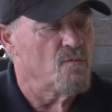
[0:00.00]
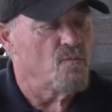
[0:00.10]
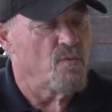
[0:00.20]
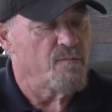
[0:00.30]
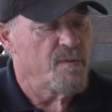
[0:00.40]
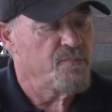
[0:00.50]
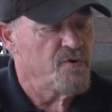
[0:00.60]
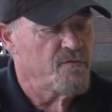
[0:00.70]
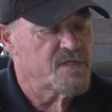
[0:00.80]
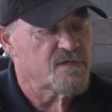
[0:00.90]
when we
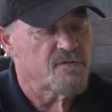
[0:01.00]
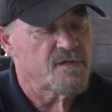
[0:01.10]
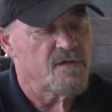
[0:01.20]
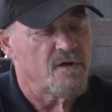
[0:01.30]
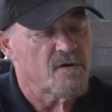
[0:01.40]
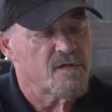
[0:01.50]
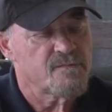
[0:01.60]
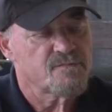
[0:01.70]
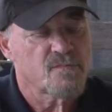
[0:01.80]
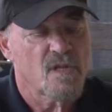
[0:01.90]
put this on the dog,
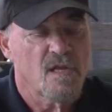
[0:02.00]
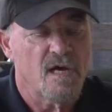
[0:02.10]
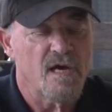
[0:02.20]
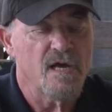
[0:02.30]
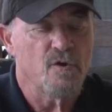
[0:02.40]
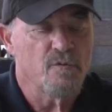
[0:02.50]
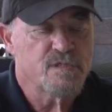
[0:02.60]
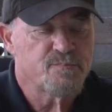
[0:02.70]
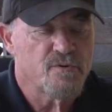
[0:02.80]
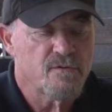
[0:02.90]
I
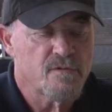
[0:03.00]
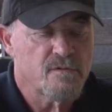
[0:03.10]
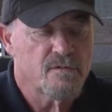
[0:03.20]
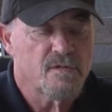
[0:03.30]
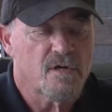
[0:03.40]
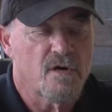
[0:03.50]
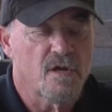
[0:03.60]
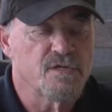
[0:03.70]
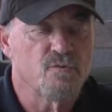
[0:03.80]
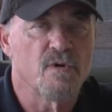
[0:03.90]
always put the
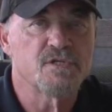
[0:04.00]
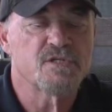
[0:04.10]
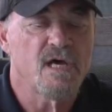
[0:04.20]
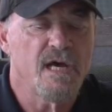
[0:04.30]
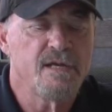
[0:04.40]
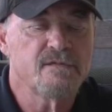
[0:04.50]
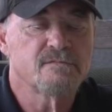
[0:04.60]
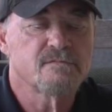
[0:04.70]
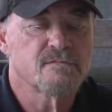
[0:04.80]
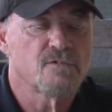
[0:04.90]
collar to one side,
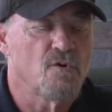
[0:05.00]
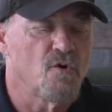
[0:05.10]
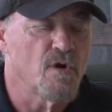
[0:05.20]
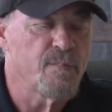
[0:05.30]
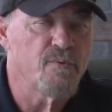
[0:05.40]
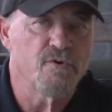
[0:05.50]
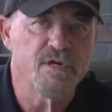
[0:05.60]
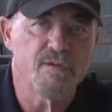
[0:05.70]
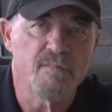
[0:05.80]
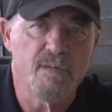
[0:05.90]
or I put
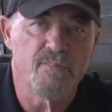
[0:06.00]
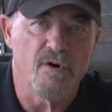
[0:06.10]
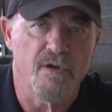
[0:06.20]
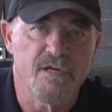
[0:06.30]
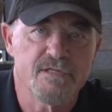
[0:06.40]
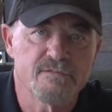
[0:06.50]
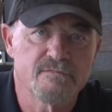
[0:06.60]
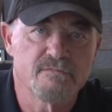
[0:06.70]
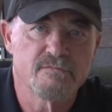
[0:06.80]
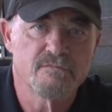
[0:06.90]
it in my pocket.
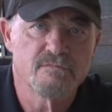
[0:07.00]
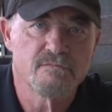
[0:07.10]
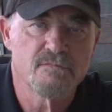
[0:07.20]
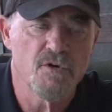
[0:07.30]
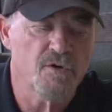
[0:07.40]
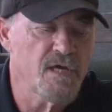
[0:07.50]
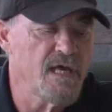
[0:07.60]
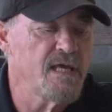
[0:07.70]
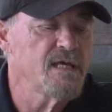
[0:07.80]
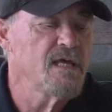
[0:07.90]

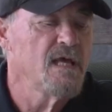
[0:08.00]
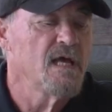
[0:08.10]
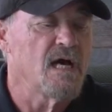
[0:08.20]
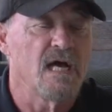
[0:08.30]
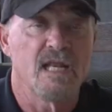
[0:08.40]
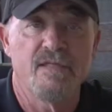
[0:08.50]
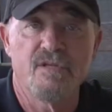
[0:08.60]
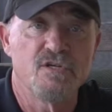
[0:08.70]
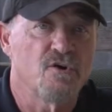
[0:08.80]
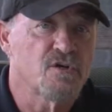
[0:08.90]
Okay? I like
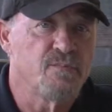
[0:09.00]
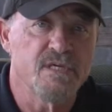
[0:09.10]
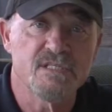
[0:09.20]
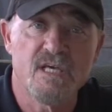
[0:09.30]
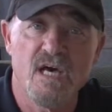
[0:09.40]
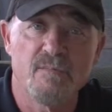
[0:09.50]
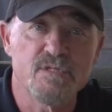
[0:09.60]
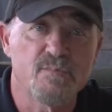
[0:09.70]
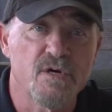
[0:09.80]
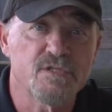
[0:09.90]
the dog to be as calm
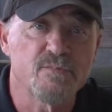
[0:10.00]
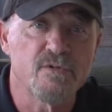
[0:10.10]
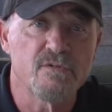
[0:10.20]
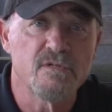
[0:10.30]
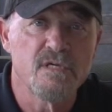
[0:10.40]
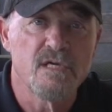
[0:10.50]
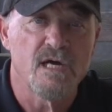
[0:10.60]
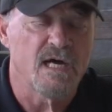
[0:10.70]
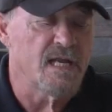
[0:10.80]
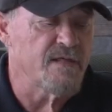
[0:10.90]
as possible.
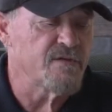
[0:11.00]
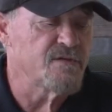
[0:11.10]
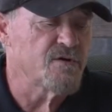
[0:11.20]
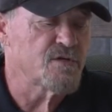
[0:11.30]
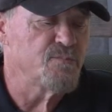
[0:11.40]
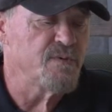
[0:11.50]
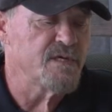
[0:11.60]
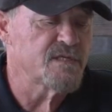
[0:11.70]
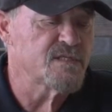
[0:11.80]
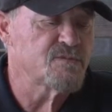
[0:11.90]
I like the dog to be
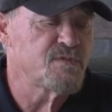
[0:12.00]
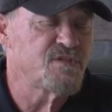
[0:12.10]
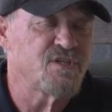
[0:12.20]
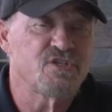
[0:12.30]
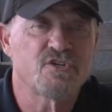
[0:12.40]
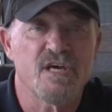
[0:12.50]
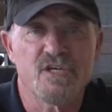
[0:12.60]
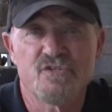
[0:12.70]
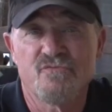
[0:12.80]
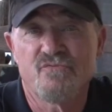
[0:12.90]
in as
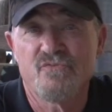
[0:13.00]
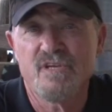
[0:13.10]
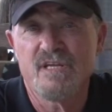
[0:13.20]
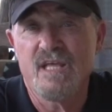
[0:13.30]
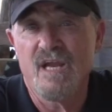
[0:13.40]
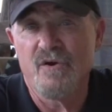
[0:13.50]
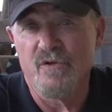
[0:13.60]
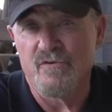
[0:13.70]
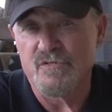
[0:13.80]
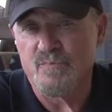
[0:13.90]
distraction-free an
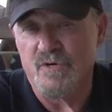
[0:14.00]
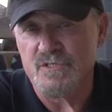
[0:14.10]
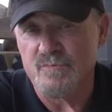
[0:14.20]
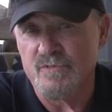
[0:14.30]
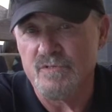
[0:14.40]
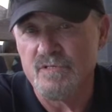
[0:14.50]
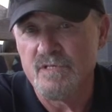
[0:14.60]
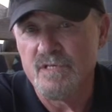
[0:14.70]
area as possible.